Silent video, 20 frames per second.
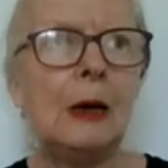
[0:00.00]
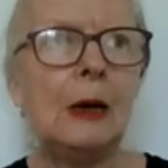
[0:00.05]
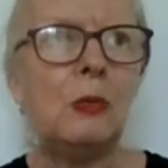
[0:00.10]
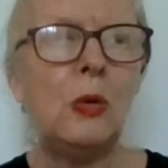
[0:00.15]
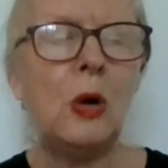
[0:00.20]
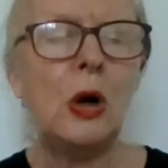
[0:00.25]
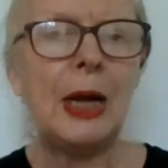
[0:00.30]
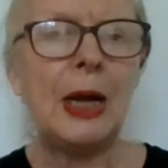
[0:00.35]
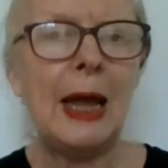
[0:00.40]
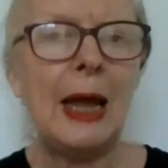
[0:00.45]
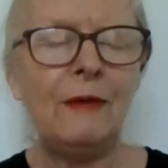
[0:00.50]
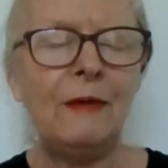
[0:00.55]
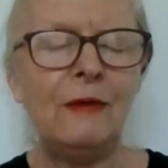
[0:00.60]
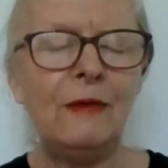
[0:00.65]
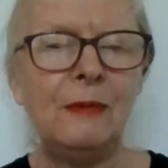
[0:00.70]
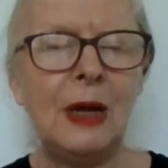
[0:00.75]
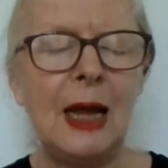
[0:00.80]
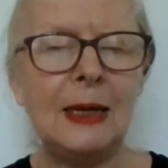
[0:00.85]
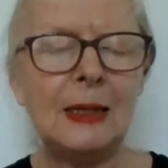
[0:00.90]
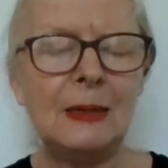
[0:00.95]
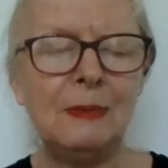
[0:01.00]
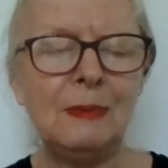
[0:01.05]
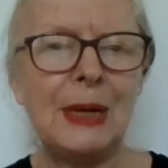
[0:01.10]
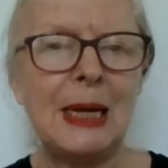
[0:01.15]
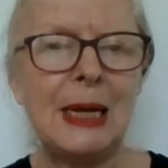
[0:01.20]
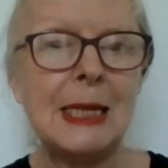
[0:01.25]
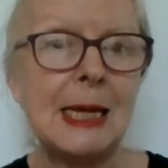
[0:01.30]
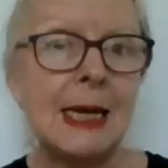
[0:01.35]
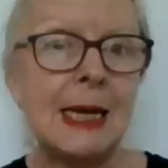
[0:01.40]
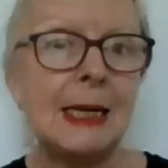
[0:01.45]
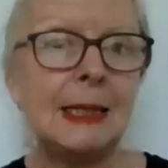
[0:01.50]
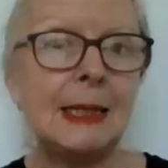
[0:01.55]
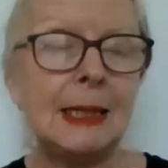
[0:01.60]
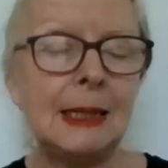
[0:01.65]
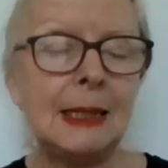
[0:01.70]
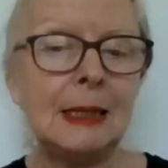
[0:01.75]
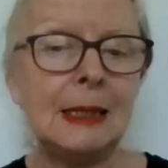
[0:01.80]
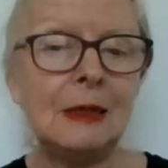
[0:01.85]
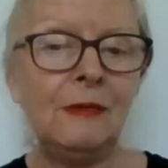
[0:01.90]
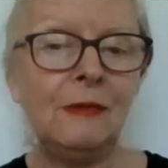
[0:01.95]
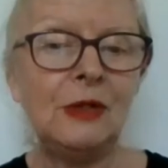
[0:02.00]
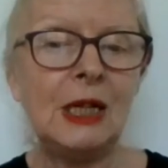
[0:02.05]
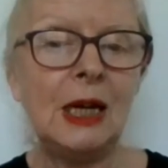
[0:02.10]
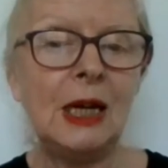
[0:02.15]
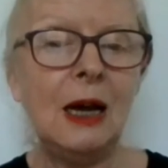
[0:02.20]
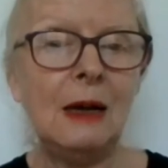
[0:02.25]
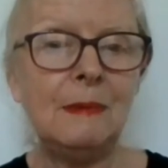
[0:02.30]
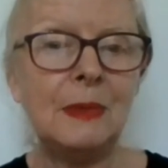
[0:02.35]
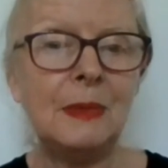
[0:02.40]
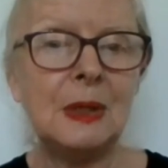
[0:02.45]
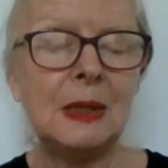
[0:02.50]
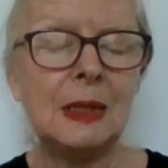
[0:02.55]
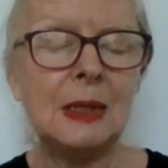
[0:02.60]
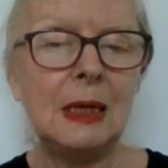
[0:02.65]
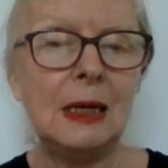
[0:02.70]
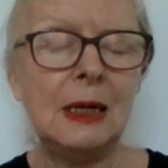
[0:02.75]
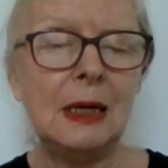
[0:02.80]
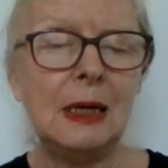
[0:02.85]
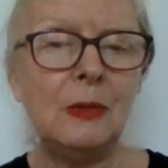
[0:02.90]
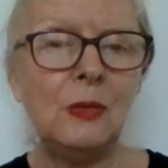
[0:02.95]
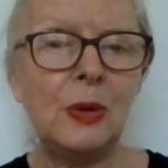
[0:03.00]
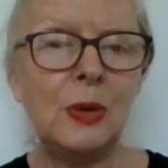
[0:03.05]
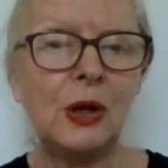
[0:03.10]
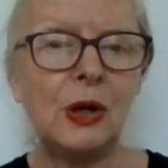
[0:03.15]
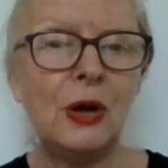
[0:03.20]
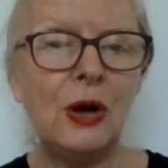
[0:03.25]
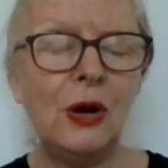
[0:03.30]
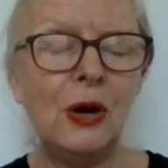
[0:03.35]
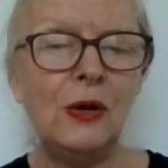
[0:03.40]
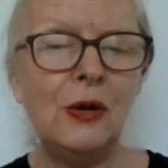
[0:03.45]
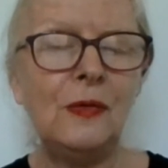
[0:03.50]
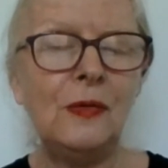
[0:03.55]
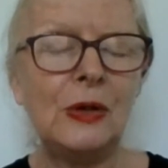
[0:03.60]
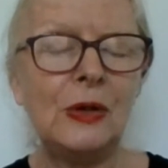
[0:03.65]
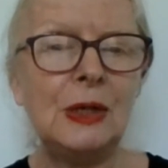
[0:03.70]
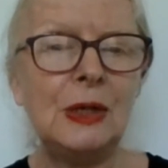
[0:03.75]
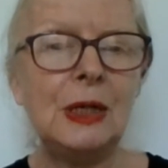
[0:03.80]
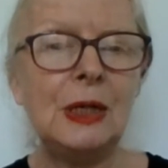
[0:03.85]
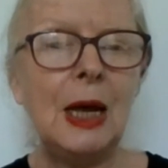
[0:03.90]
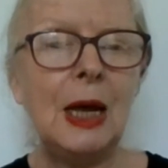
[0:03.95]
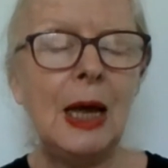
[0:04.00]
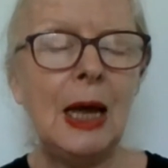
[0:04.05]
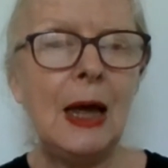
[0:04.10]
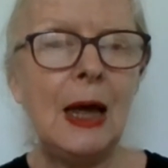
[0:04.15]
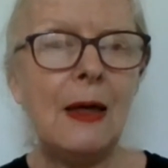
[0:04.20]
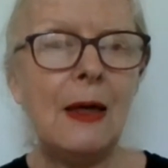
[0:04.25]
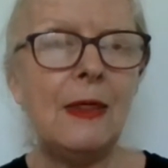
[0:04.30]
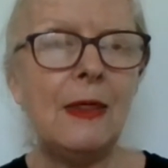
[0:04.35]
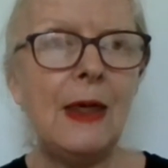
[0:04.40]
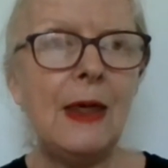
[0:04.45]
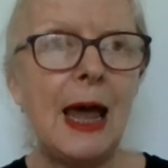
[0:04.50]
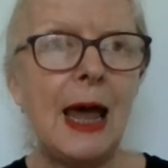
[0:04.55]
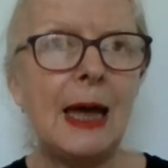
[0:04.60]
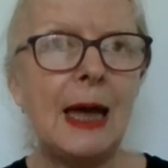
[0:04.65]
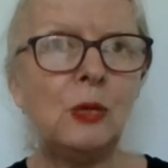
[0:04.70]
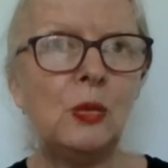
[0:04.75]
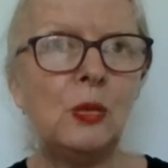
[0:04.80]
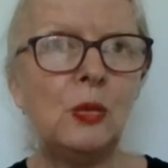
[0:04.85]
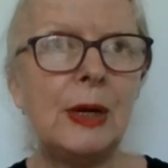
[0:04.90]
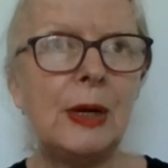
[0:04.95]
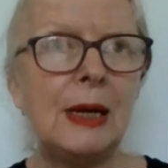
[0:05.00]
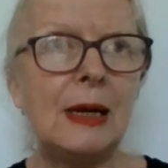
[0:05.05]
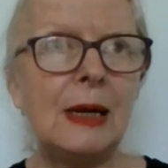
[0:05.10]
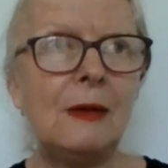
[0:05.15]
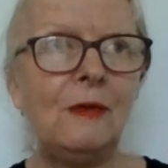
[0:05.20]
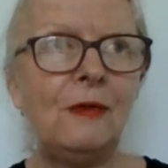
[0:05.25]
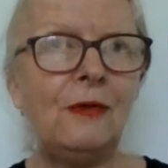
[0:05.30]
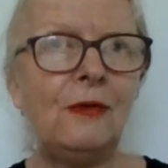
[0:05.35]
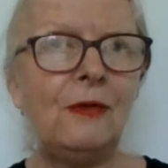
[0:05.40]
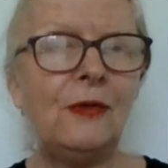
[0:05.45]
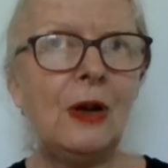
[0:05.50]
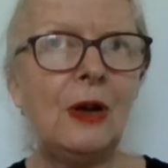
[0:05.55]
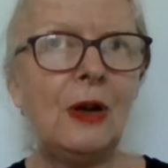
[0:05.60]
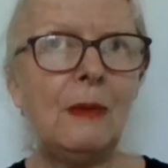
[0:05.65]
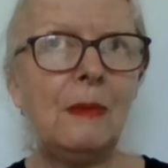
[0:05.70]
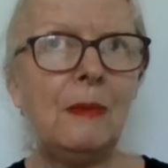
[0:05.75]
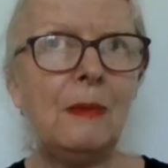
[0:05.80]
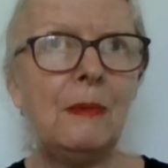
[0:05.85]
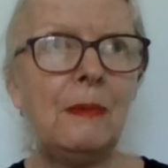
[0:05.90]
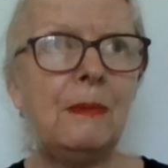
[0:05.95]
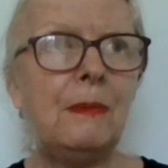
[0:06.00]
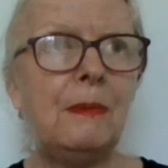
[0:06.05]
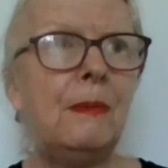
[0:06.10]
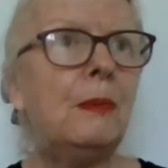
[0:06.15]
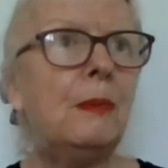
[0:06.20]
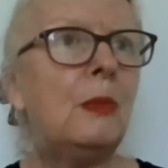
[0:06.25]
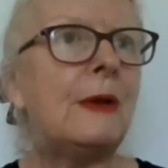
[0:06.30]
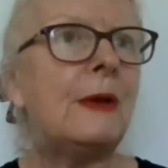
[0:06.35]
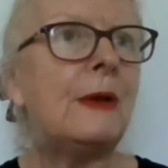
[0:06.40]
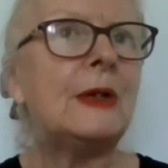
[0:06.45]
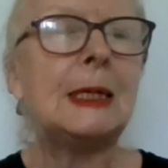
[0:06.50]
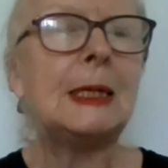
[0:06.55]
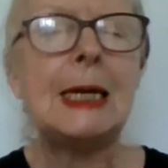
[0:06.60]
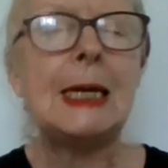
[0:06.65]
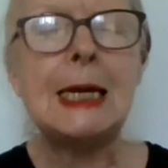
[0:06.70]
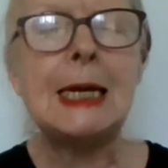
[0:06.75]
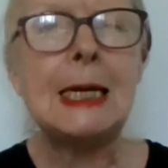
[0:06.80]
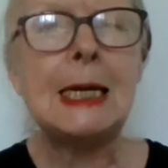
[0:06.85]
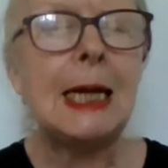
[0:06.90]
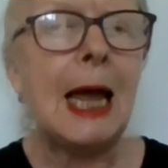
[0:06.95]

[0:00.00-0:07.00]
what hasn't been the easiest of times with COVID, that we've seen